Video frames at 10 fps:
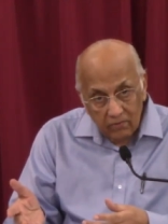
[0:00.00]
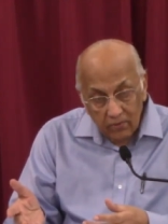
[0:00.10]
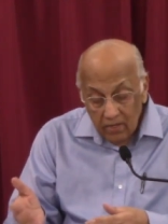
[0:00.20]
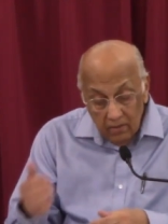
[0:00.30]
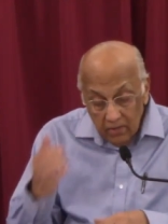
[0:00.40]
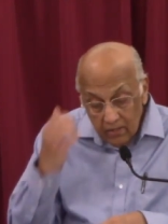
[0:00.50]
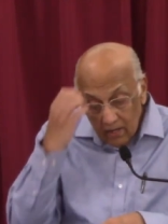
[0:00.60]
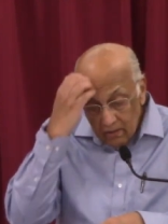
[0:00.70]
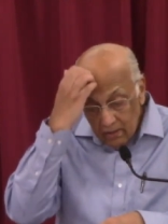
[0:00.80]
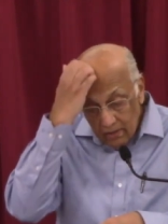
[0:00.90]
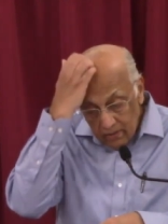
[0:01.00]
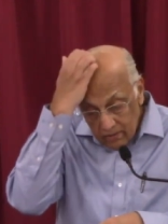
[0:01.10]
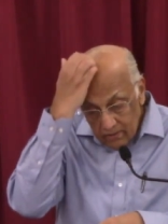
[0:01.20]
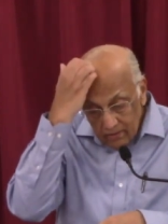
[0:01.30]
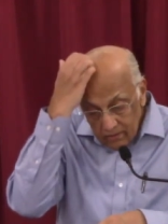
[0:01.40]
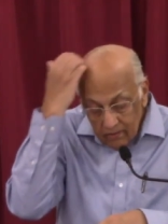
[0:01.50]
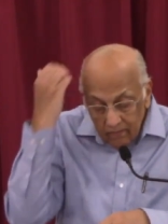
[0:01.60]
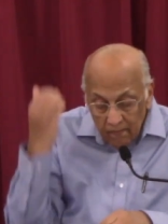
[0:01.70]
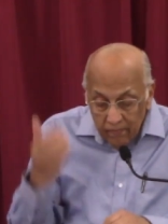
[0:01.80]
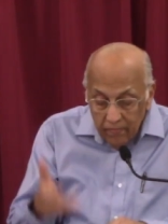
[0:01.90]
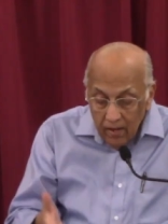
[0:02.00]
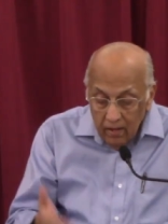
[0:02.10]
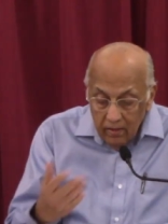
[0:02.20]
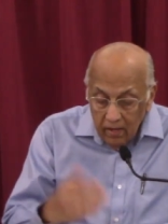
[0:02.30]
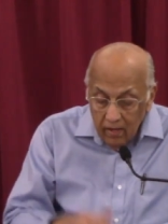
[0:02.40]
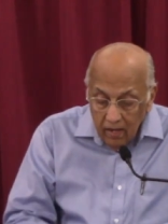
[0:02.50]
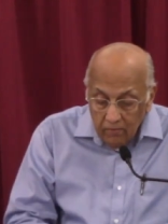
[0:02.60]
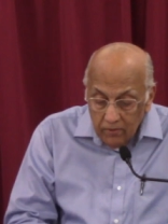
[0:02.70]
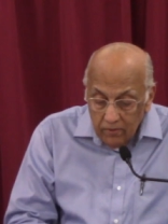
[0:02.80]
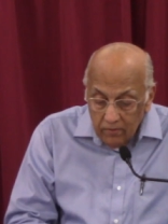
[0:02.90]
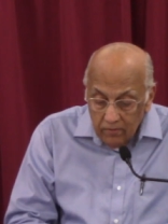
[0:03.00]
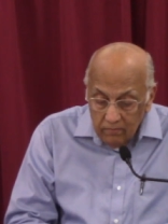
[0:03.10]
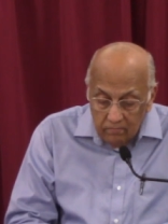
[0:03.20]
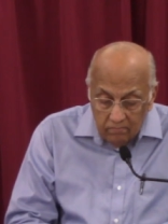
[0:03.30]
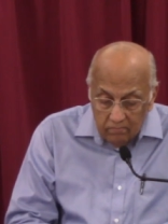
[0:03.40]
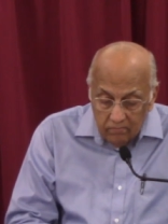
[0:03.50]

Within about 100 years, they came to